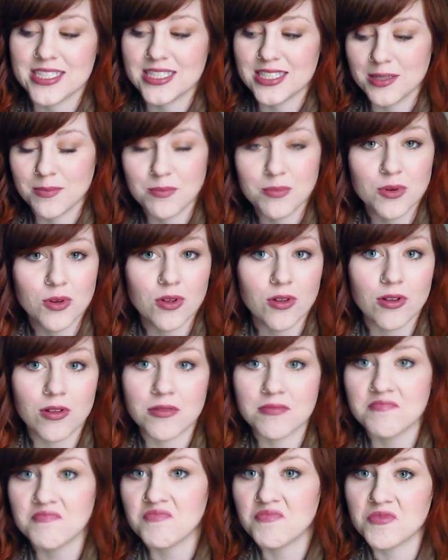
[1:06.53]

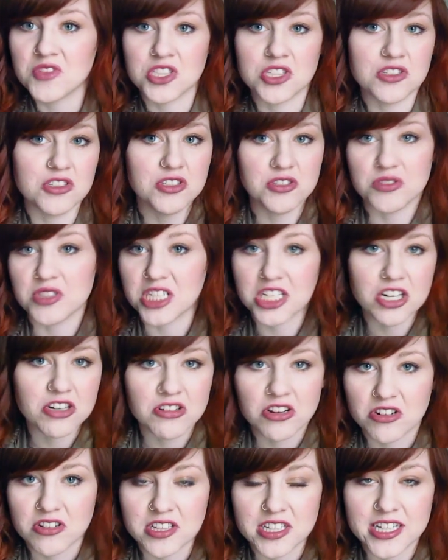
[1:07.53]
simple, using a
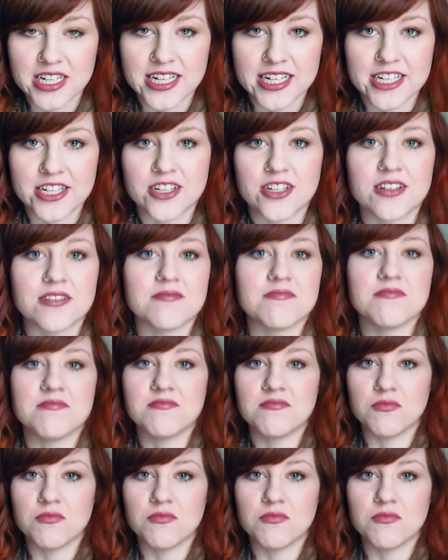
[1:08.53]
curling iron,